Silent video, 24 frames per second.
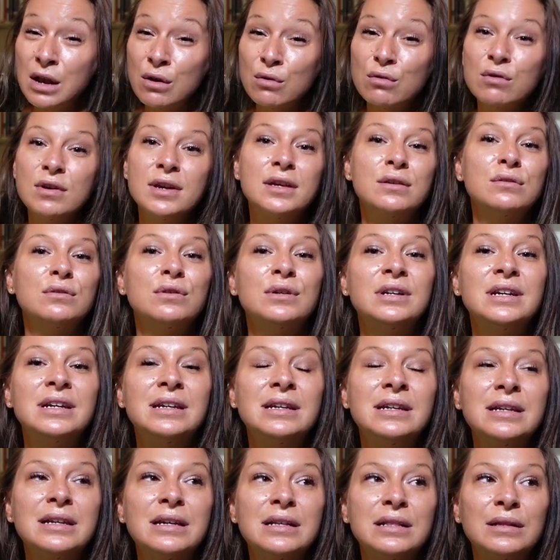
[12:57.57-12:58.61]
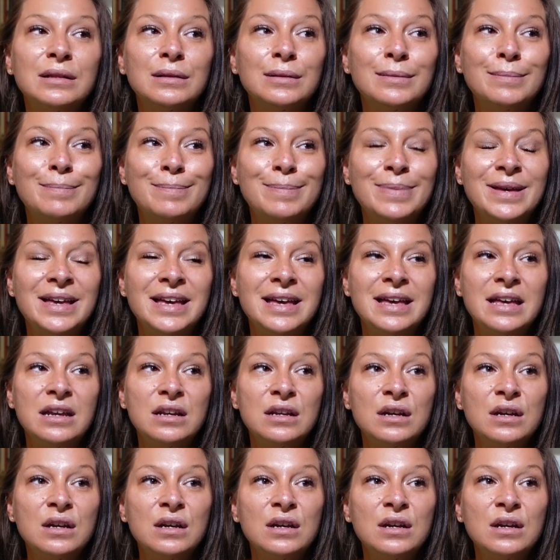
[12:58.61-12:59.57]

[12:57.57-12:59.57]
or you're a little bit